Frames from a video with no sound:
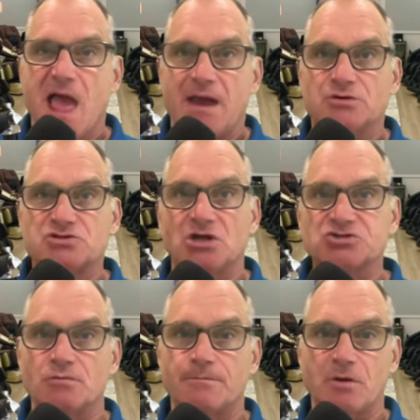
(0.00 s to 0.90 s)
It was
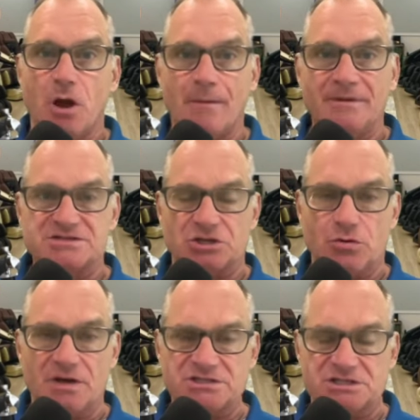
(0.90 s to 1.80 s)
also comments and
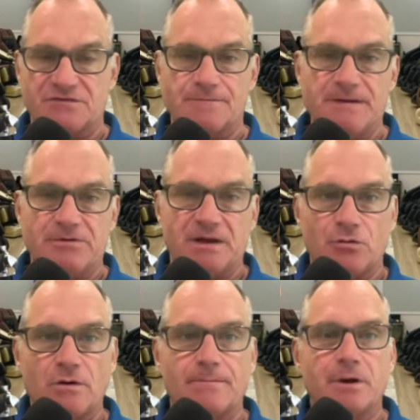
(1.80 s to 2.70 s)
questions from people that
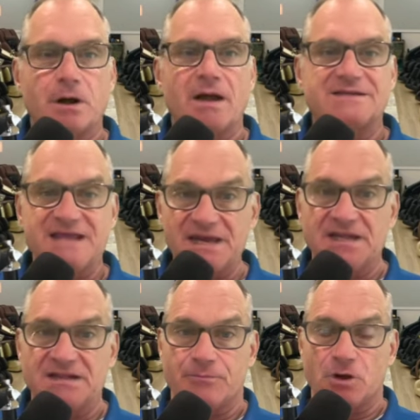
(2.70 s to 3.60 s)
were
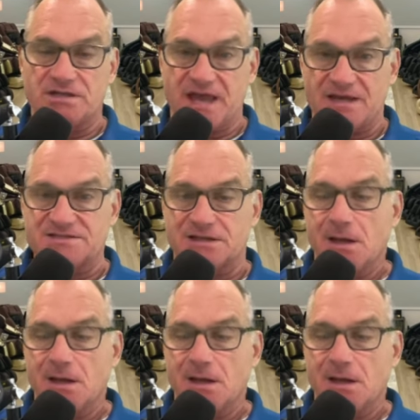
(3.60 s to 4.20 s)
attending the broadcast.